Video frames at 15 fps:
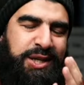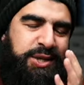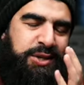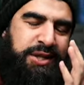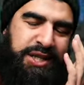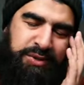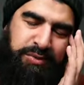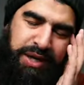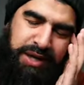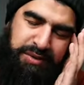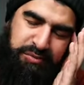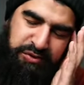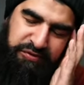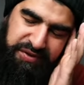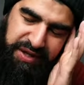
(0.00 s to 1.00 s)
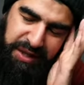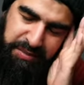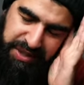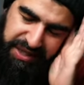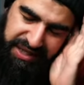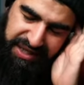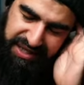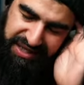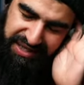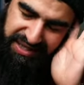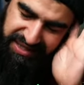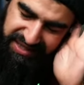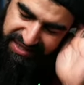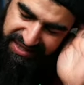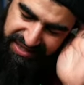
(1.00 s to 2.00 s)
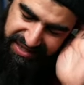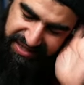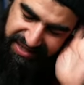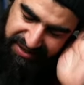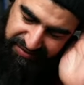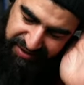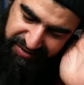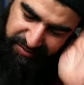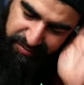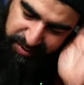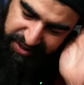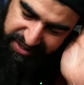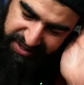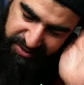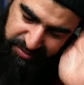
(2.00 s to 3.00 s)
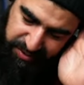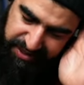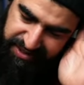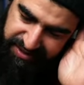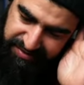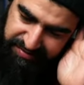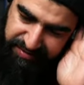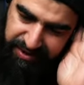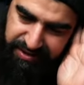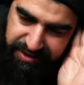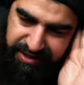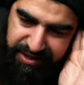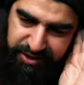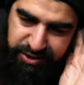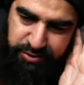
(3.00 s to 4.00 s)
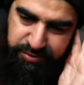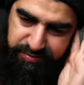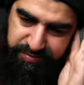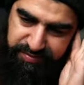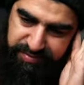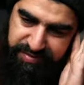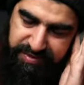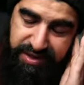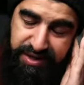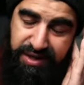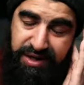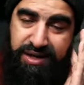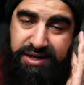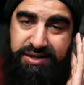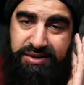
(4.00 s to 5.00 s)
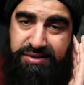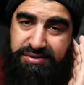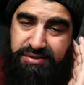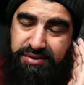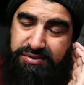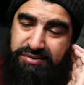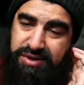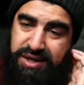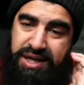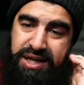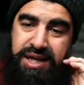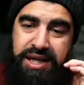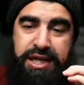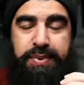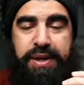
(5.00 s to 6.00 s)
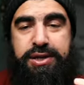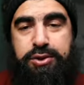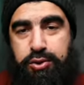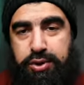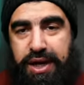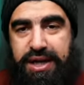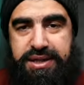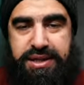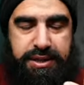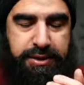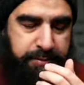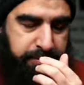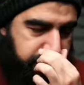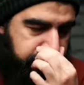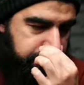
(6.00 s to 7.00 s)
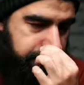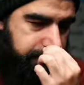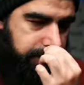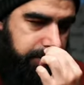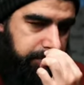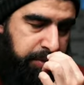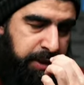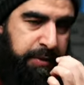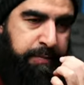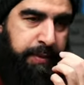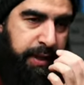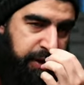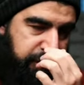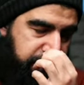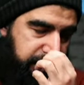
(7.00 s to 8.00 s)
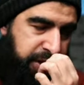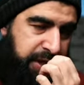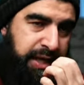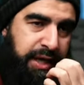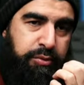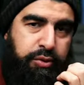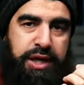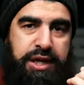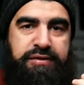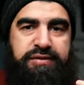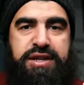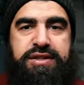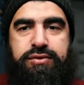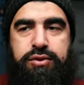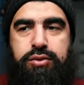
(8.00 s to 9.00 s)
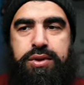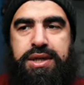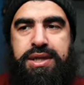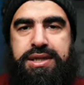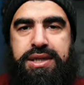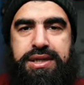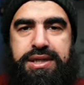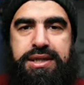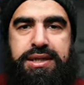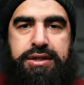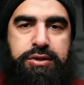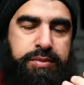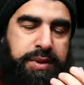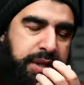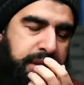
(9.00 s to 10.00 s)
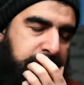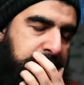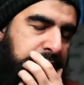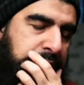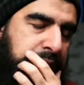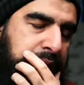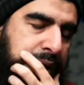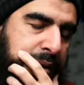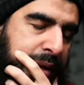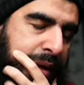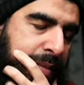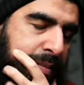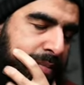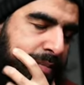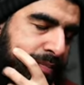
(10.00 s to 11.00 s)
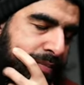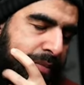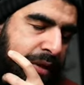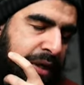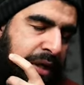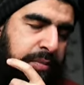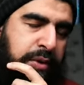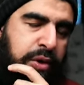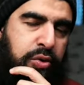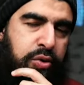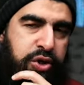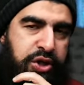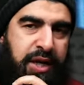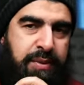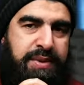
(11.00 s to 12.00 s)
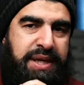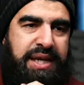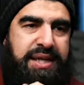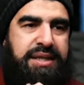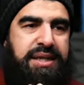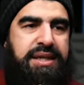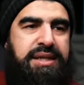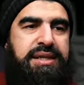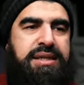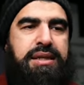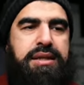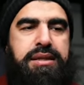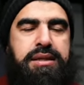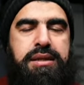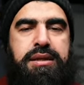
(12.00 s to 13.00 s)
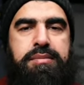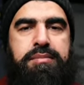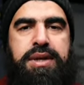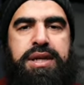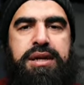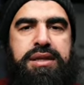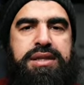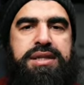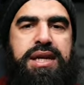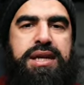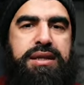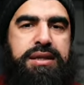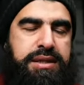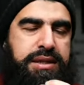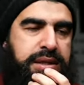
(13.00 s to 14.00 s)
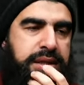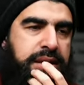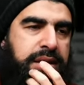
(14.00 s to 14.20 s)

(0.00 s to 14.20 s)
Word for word: So this is why mufta bihi is differs from person to person on this issue. Yeah, so, so it depends who you ask. But officially, Abu Hanifa's view is considered to be Imam Ibn Nujaym takes this, and many others take this.